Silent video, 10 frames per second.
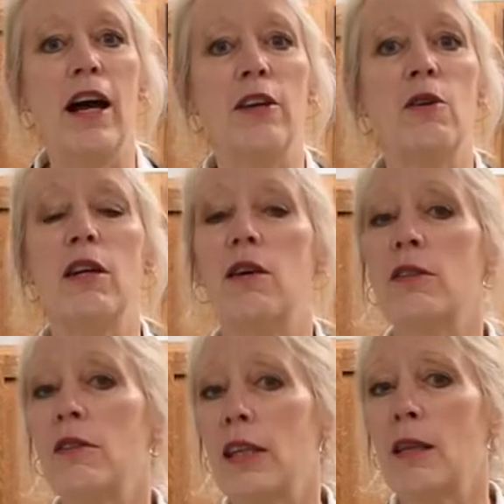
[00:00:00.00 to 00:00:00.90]
You can
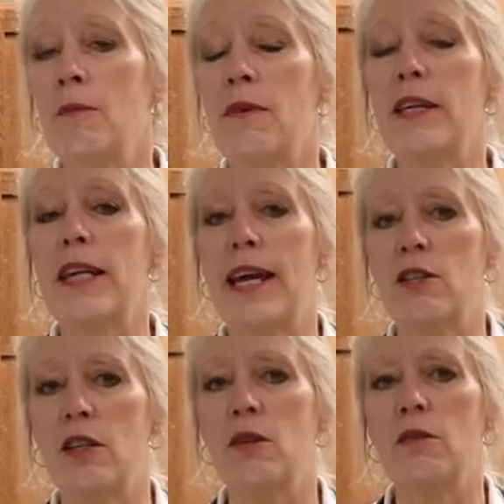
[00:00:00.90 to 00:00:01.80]
also get them from the
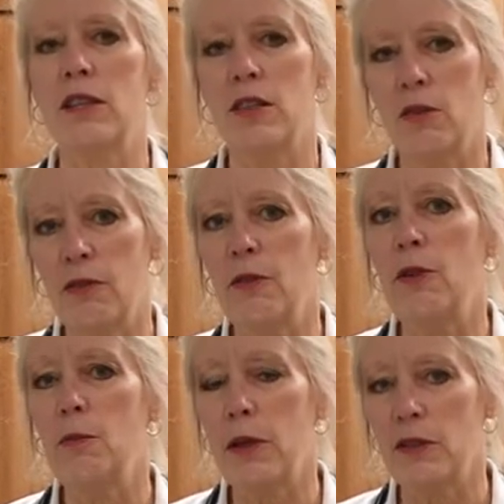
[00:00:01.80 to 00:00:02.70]
National Center for
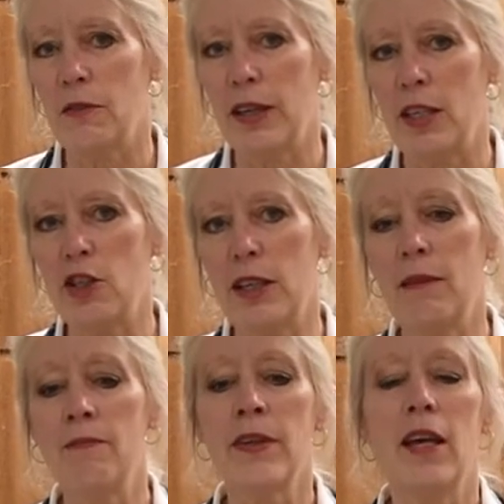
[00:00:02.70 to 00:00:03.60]
Food Preservation.
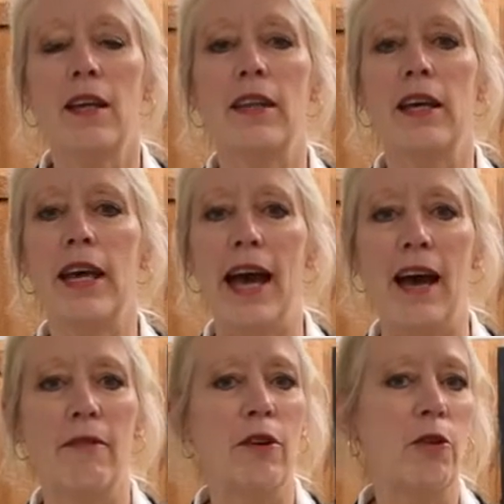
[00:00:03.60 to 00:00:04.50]
They
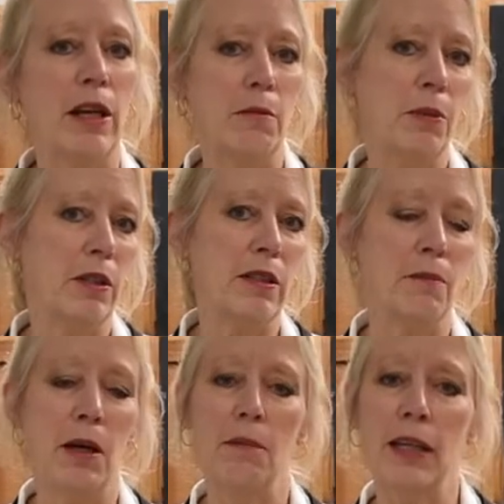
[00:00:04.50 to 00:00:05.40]
have great books and
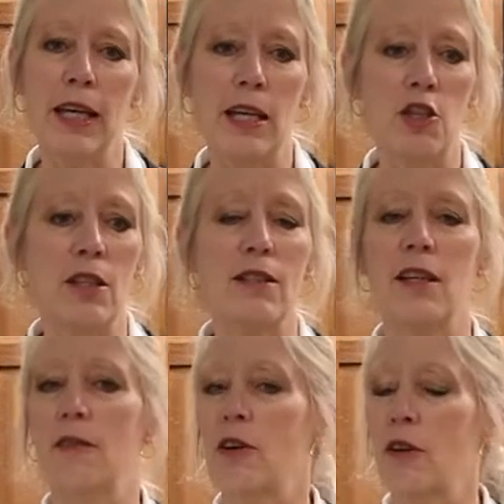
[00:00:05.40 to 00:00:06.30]
publications. They
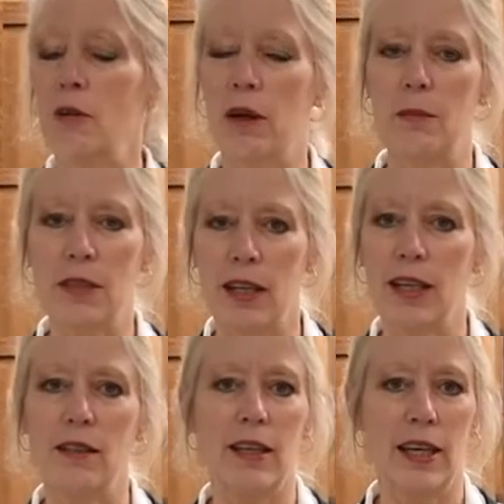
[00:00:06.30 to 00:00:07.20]
have a great
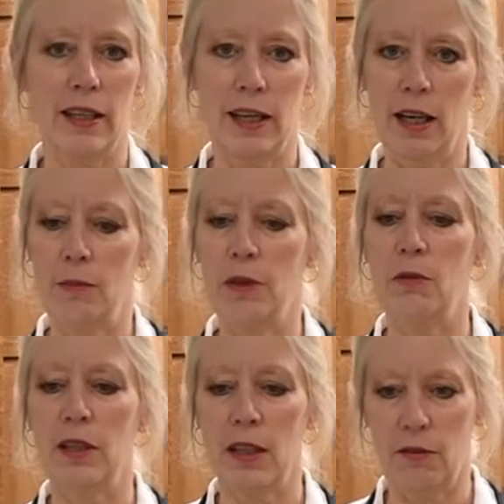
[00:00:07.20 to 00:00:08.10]
website that can help you
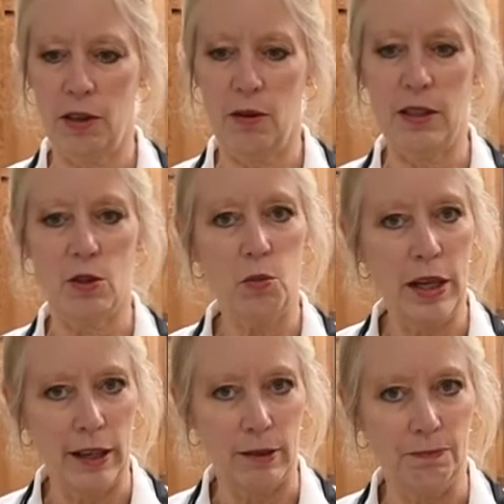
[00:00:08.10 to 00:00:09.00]
with info as
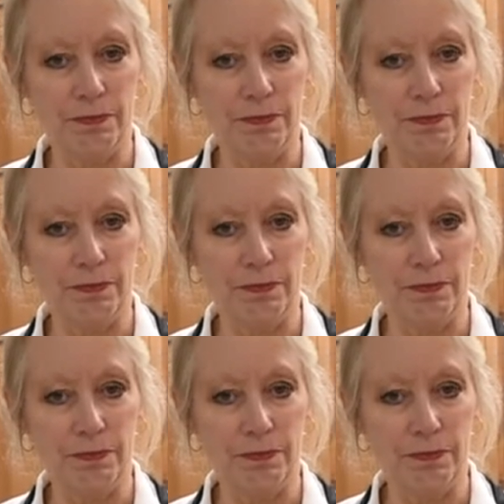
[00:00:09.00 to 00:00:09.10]
well.